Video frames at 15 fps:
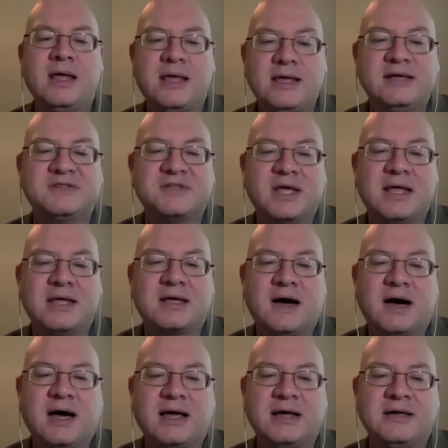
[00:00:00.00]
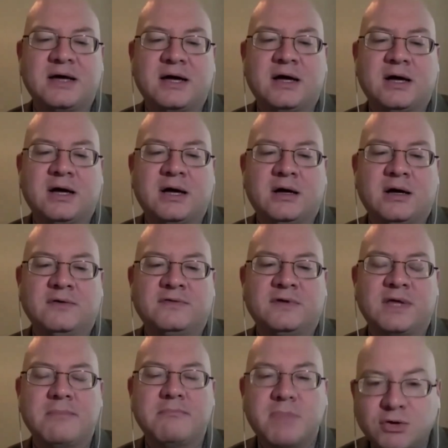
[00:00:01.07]
is a kind of
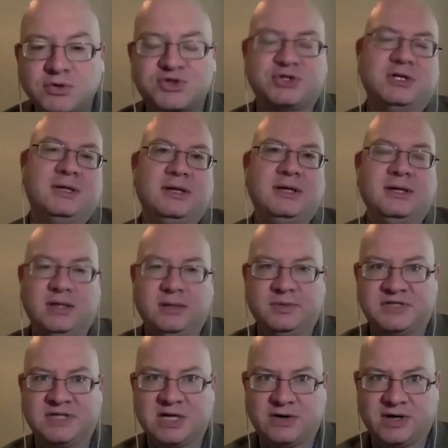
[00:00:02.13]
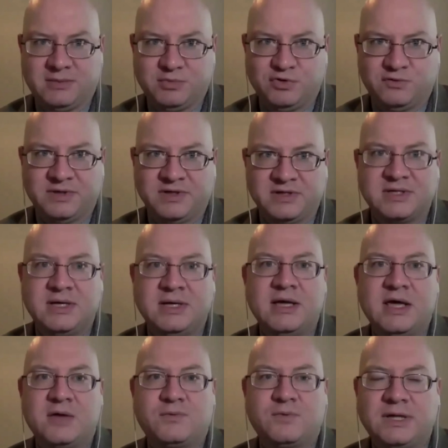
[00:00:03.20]
emotionally libertarian movement.
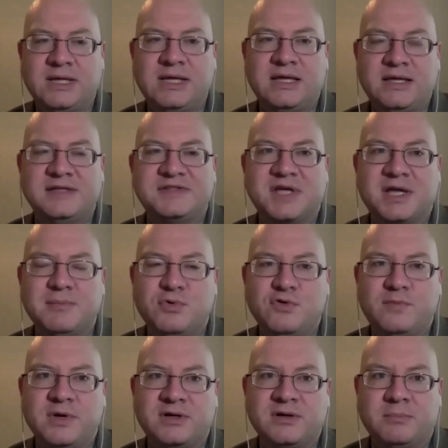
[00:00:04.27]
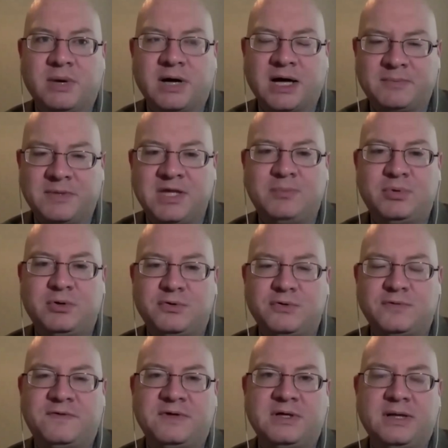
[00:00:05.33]
It really is a movement by people
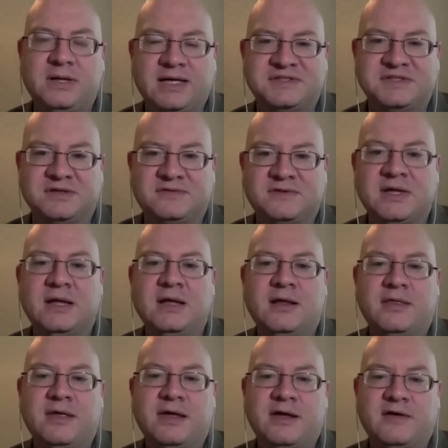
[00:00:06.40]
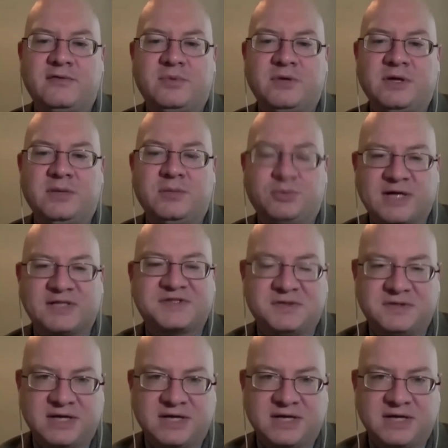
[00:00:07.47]
who feel as if they have been pressed